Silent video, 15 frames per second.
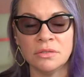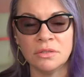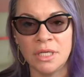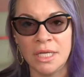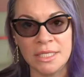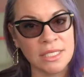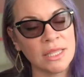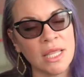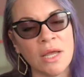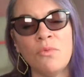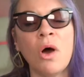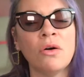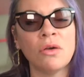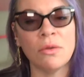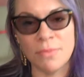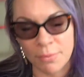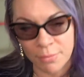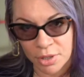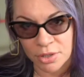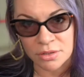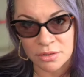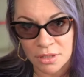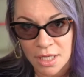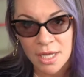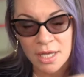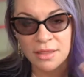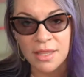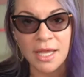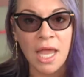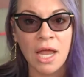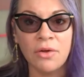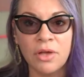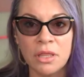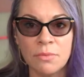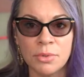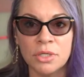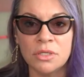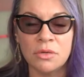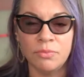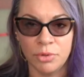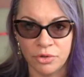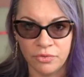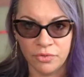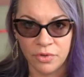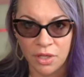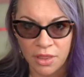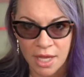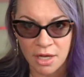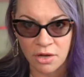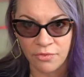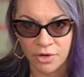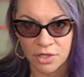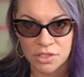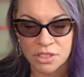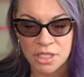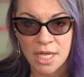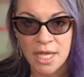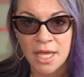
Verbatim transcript: He said they welcome the burden. They carry the burden of proof. They go first.